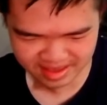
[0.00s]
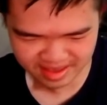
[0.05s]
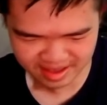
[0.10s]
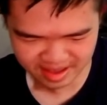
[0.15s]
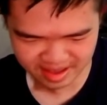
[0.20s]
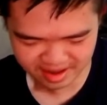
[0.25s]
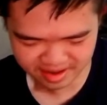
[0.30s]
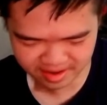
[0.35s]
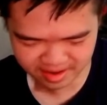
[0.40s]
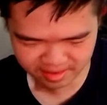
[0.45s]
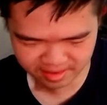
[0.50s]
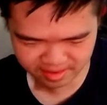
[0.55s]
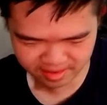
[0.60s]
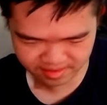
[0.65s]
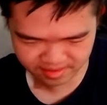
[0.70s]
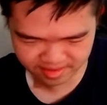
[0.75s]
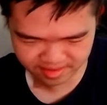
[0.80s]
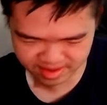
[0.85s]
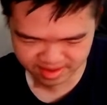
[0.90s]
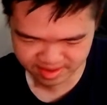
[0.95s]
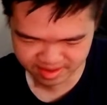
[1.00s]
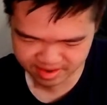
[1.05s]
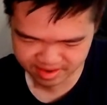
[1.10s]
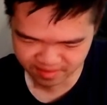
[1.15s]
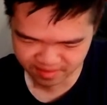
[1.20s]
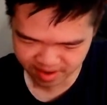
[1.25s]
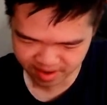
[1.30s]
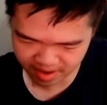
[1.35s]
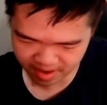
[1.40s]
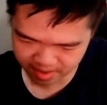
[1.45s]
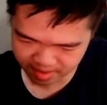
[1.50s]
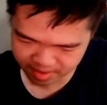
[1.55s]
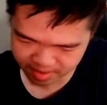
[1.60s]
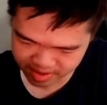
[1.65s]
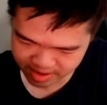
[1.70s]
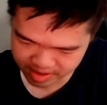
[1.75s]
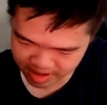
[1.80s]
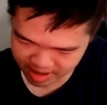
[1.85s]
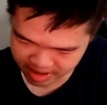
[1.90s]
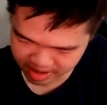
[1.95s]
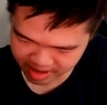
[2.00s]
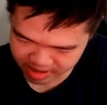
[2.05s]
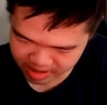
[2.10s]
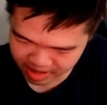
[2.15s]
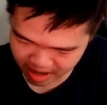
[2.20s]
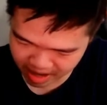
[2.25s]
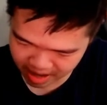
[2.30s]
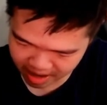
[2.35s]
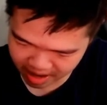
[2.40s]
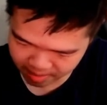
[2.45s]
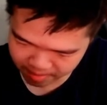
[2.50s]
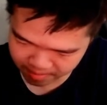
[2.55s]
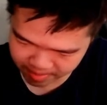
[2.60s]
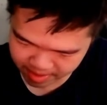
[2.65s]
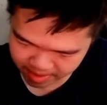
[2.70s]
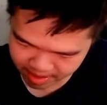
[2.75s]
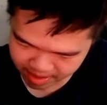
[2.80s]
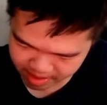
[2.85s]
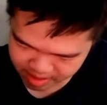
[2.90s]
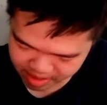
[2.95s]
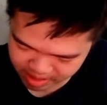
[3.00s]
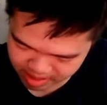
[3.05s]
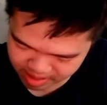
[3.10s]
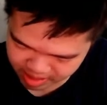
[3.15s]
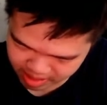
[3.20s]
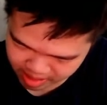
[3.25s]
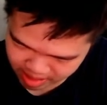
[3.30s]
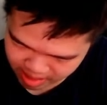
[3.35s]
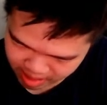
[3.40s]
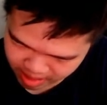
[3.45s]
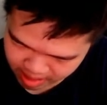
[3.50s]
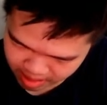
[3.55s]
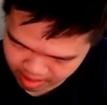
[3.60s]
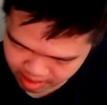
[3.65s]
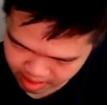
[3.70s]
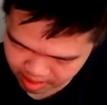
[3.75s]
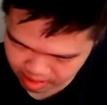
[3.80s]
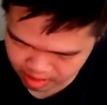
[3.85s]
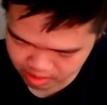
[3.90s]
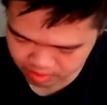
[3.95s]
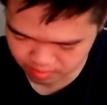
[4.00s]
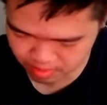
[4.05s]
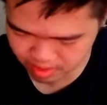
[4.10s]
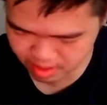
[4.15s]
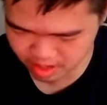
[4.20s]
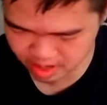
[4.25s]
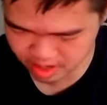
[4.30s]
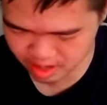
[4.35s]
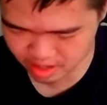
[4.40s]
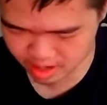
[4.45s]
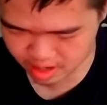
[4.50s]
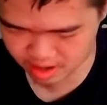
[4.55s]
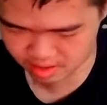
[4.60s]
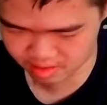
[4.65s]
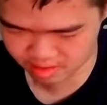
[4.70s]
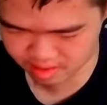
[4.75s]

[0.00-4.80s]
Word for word: told you, it's quite hard to take this guy out because he's really in there.